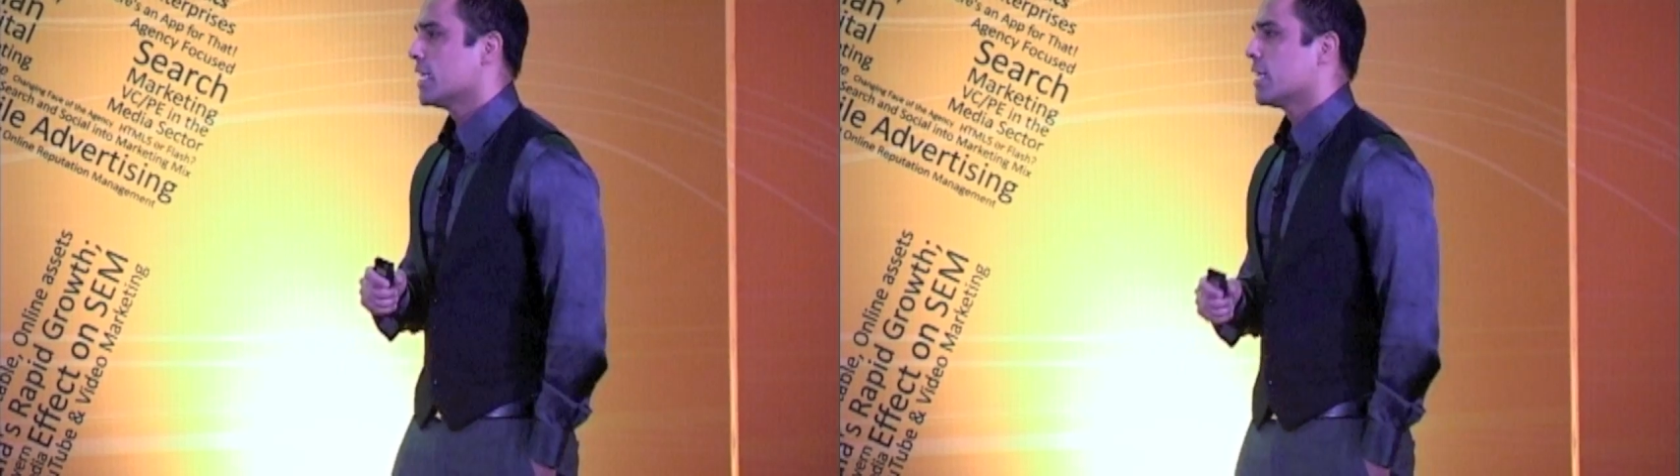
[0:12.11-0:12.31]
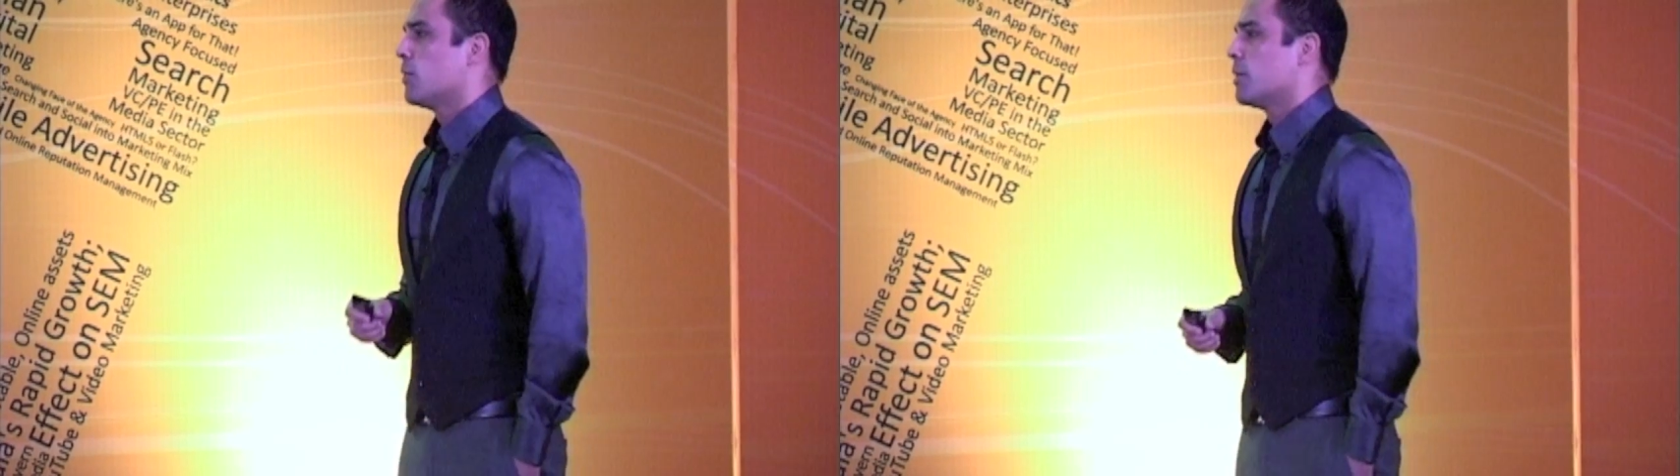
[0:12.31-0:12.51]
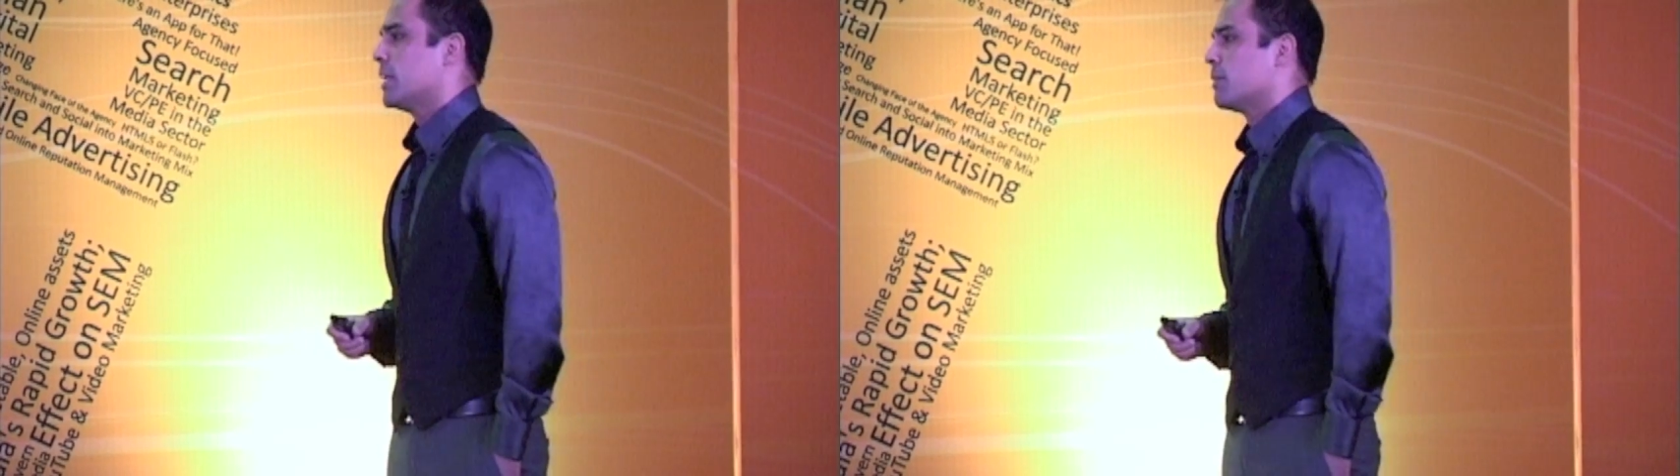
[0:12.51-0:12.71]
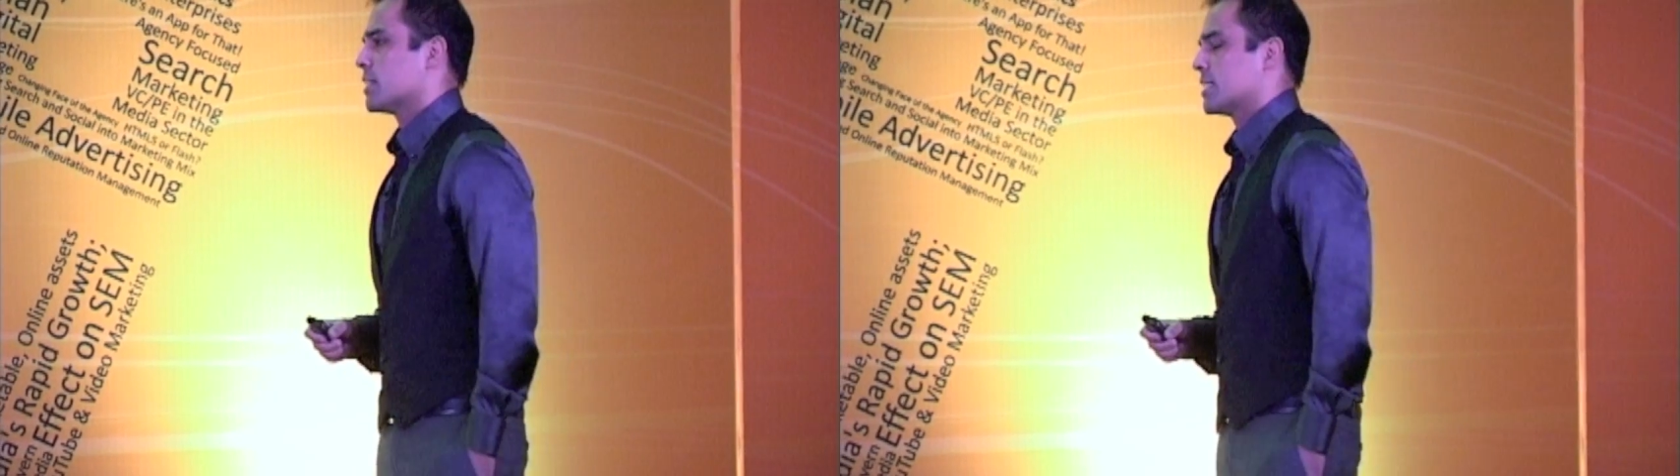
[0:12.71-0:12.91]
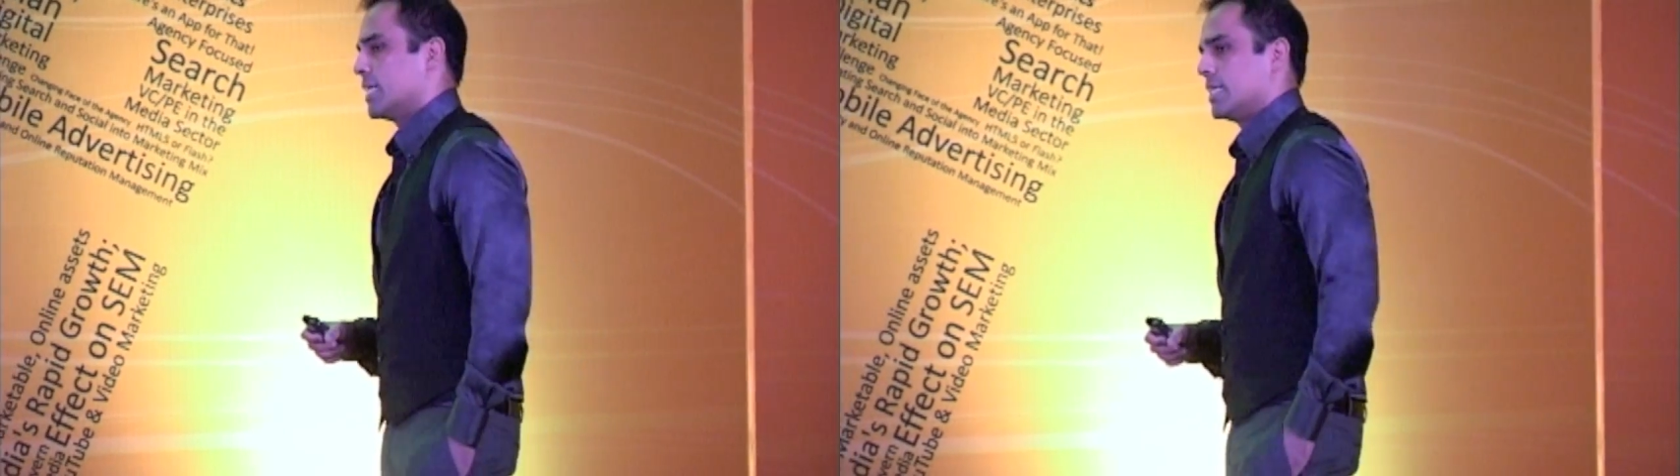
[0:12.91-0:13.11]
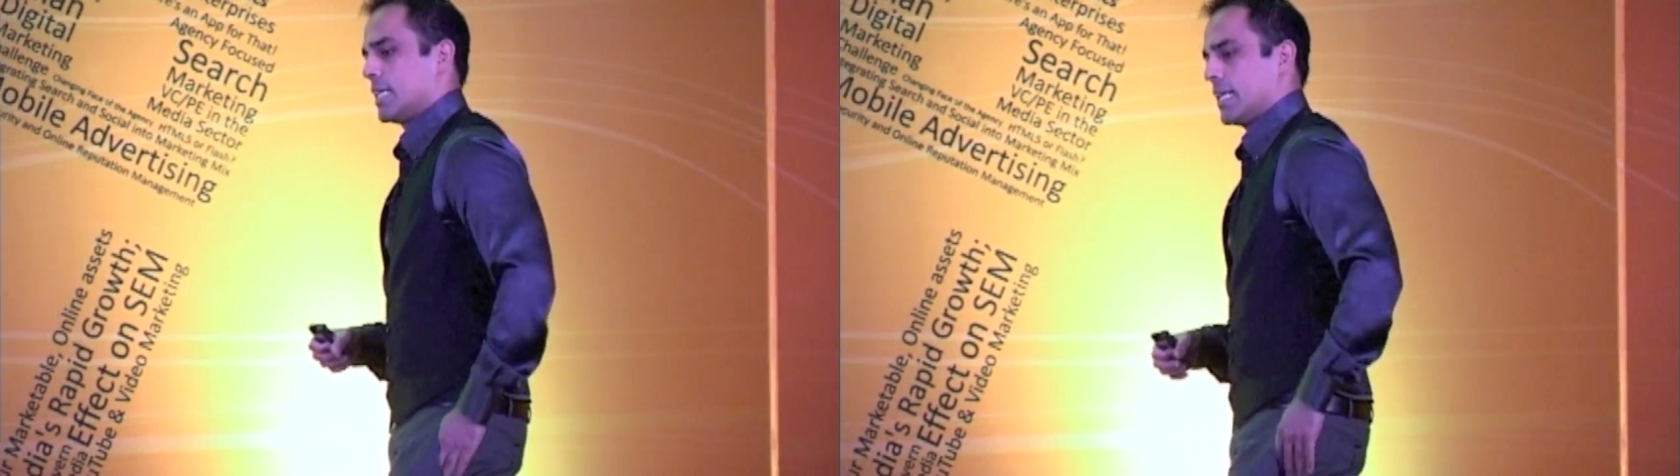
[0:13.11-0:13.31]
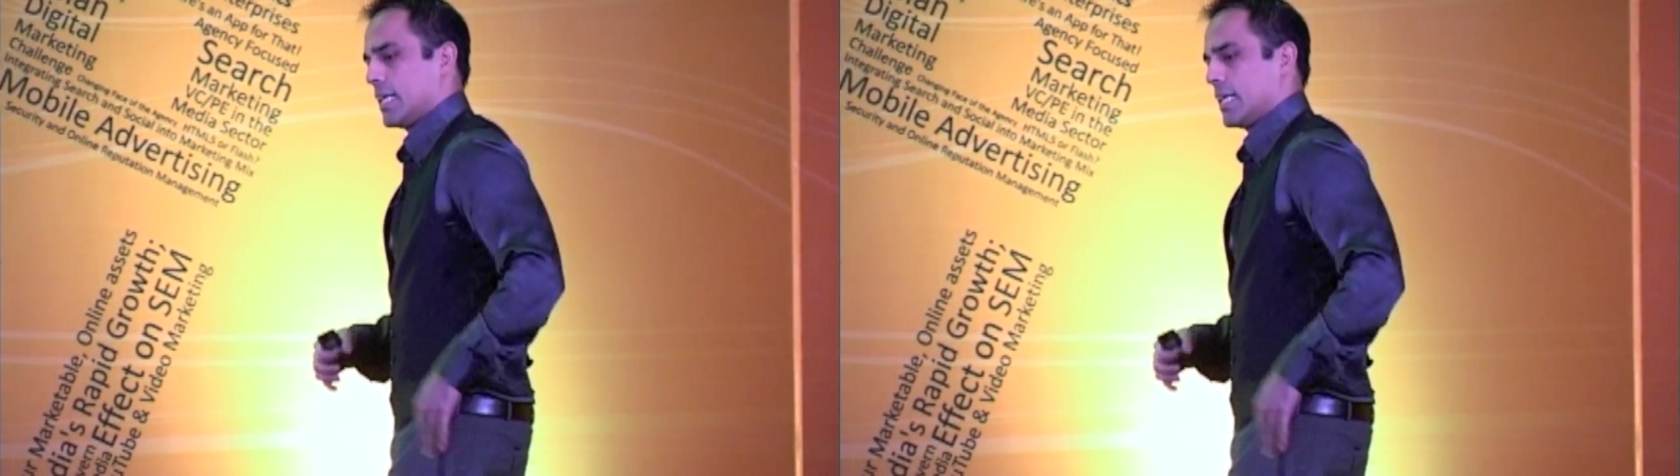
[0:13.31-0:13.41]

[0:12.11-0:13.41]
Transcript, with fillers: thing I want to be able to say is that,